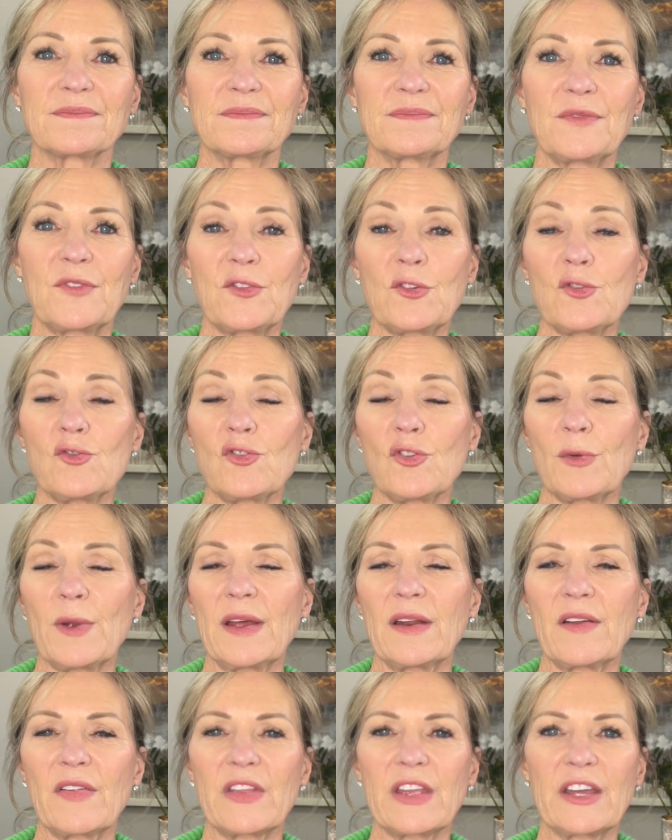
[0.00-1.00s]
Search
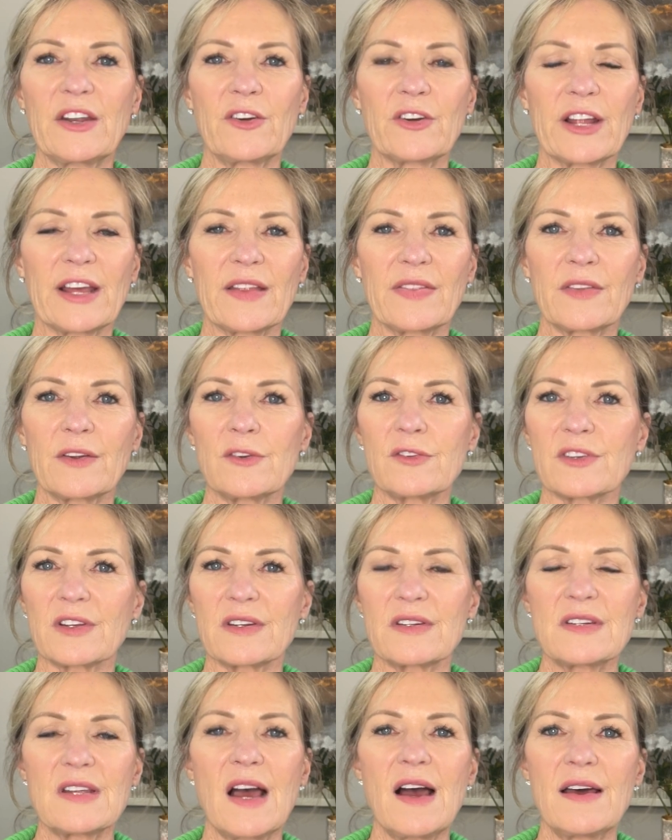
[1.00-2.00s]
around on the internet. There's
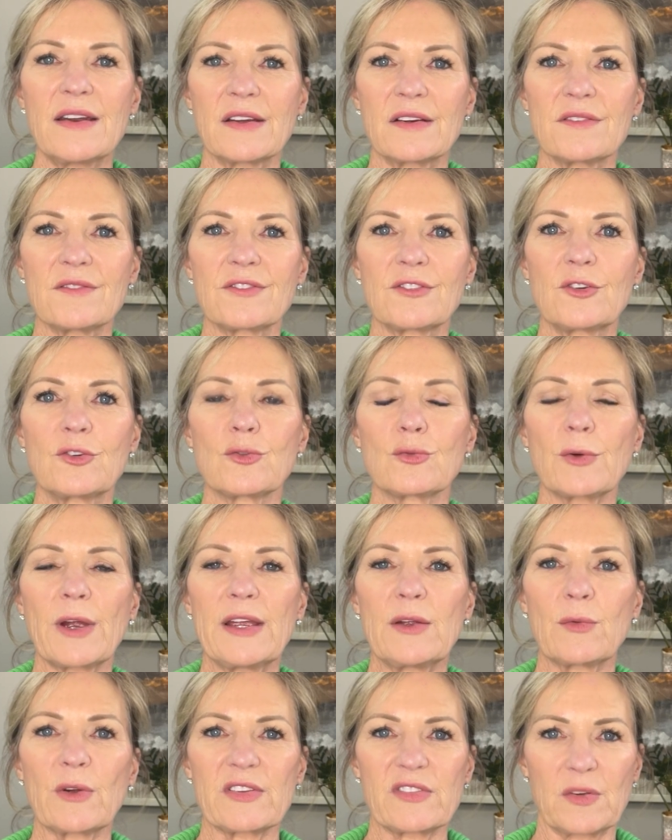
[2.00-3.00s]
a ton of
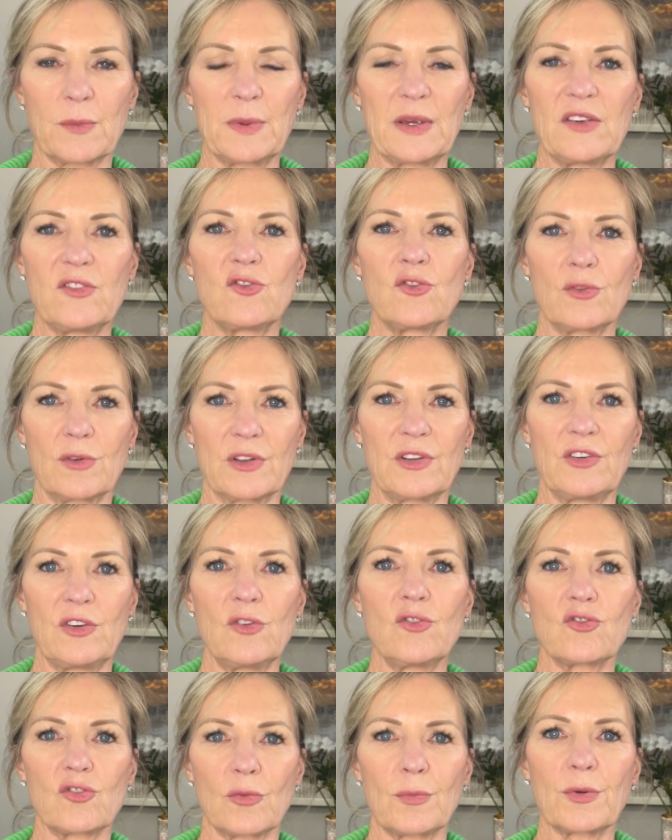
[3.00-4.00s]
great recipes you can
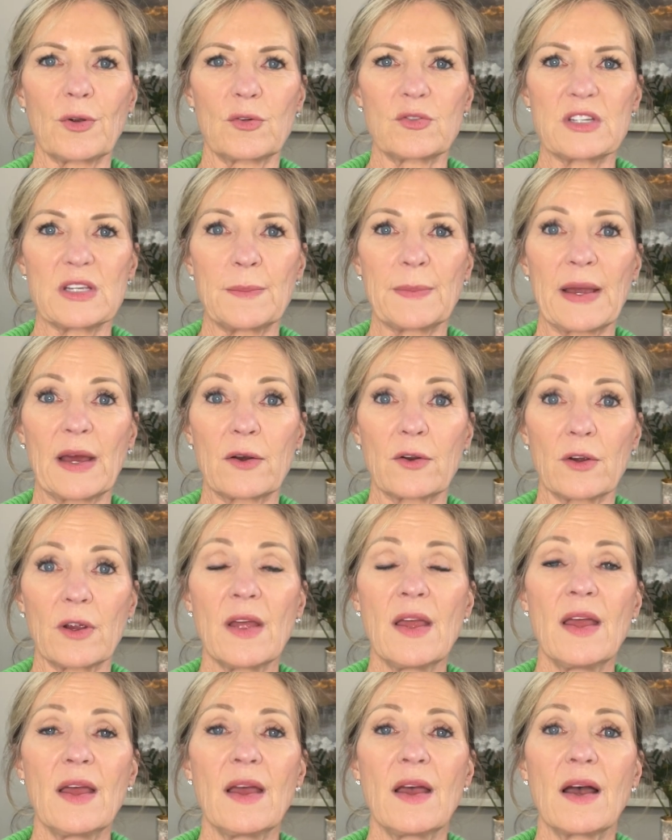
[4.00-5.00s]
use your protein powder.
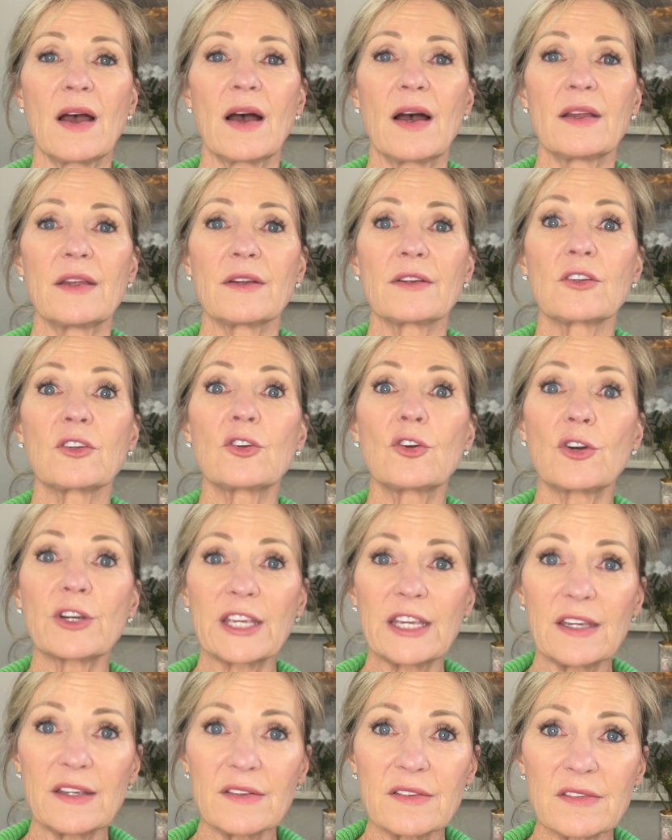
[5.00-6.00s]

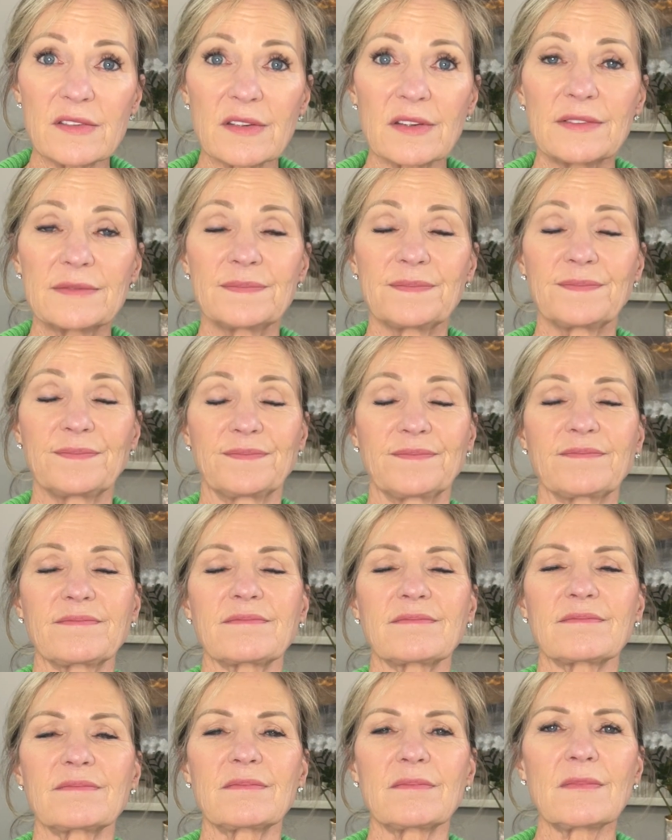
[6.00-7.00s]
Cookies,
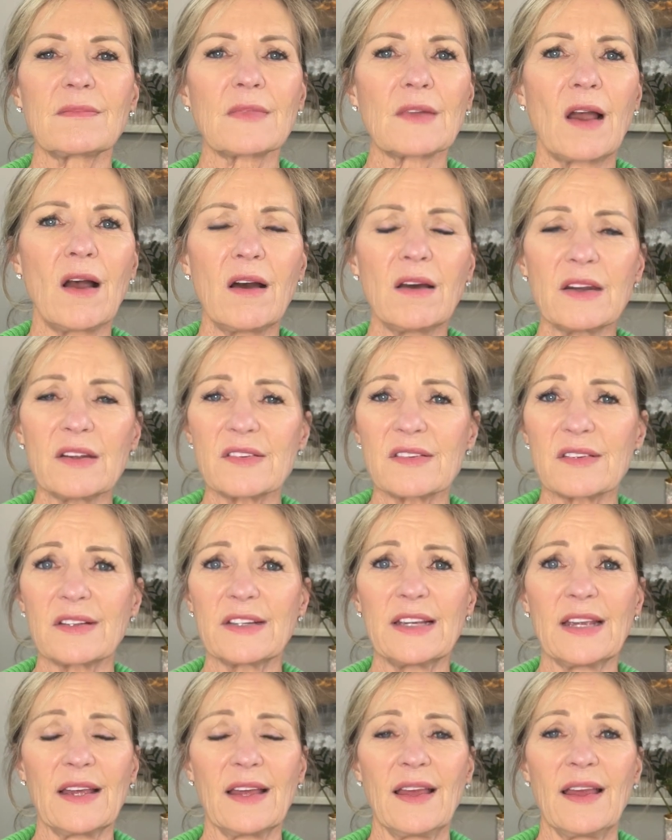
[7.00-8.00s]

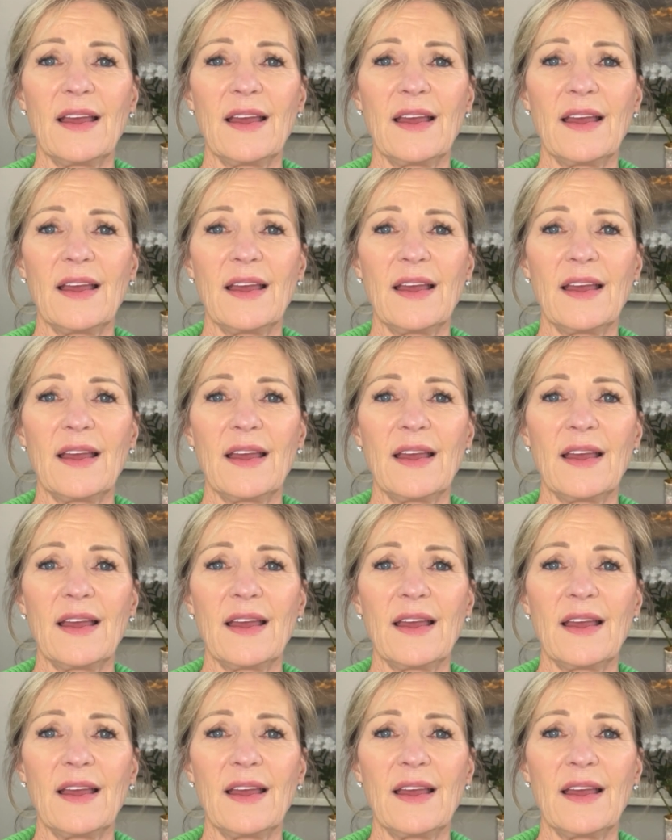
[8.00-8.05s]
honestly,